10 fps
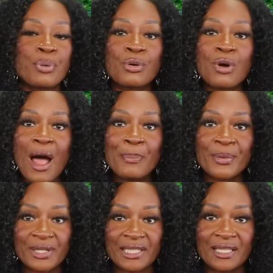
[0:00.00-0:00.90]

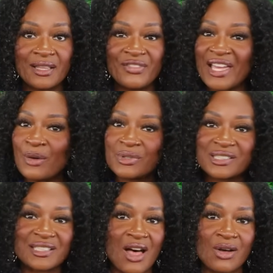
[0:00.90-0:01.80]
property that was
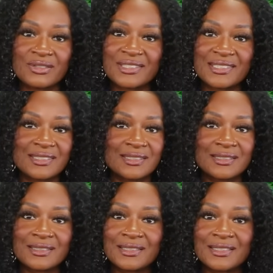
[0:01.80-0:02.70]
lost.
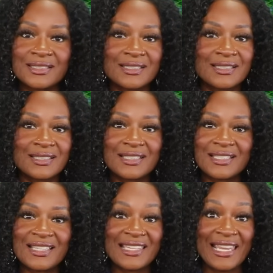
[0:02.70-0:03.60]

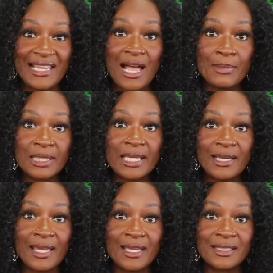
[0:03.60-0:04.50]
Can y'all believe
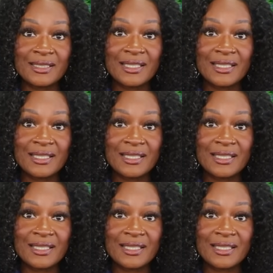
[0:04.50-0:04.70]
that?